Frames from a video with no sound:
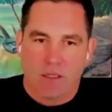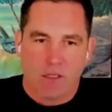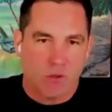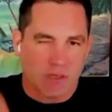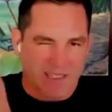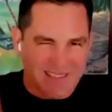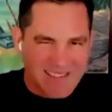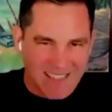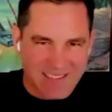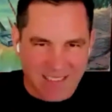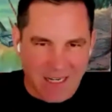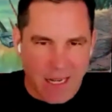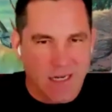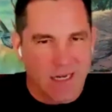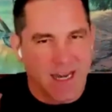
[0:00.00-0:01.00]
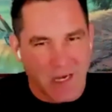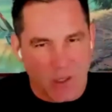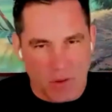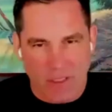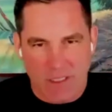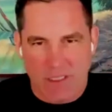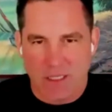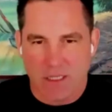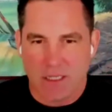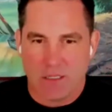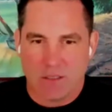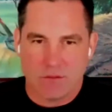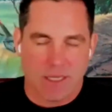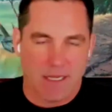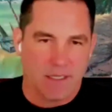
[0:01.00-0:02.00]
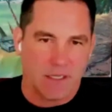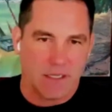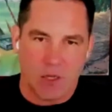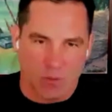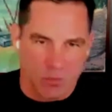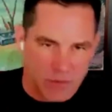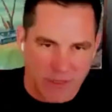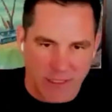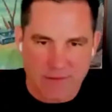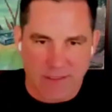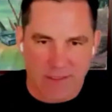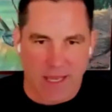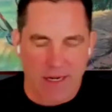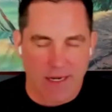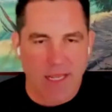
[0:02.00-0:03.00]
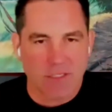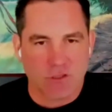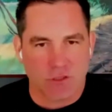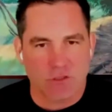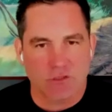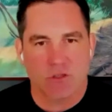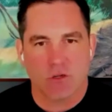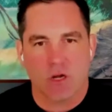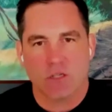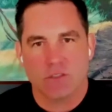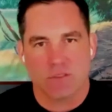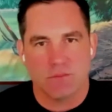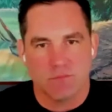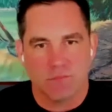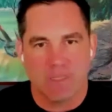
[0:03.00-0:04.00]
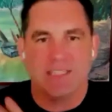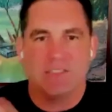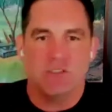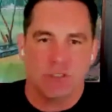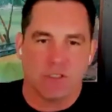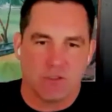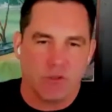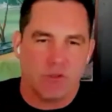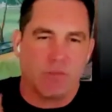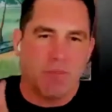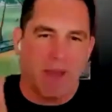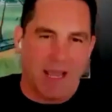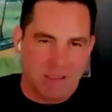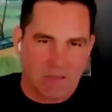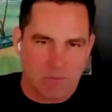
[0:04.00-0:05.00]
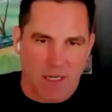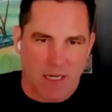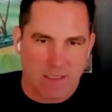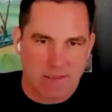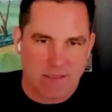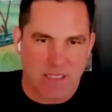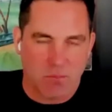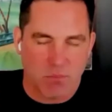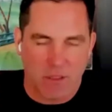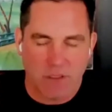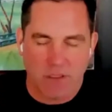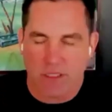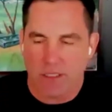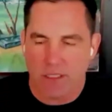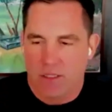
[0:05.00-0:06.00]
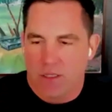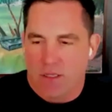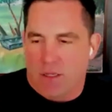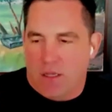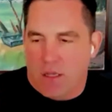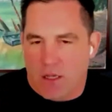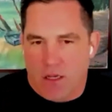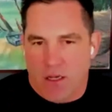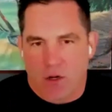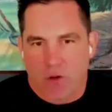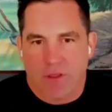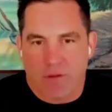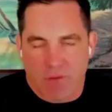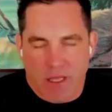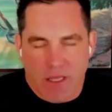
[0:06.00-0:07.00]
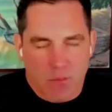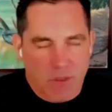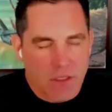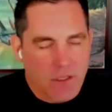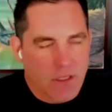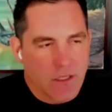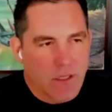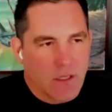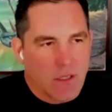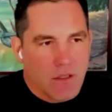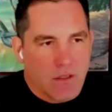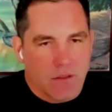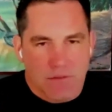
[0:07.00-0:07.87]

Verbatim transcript: You can designate an area, like, you know, things of that nature. So there are some things you can do to maximize the ability uh, or the availability,